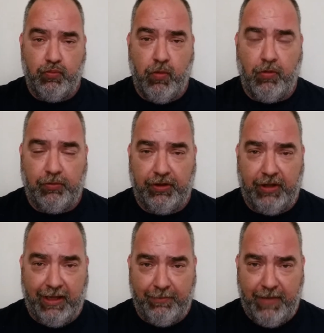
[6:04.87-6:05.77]
won't
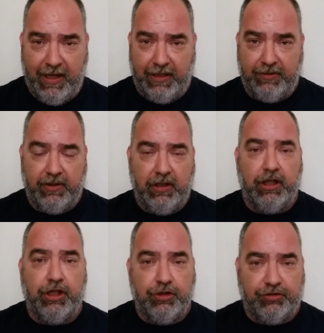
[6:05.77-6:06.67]
admit it,
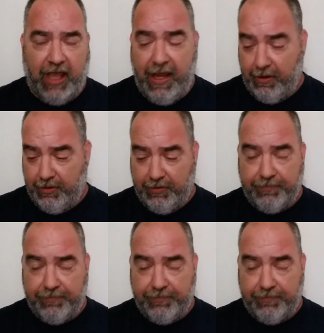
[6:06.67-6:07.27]
you're scared.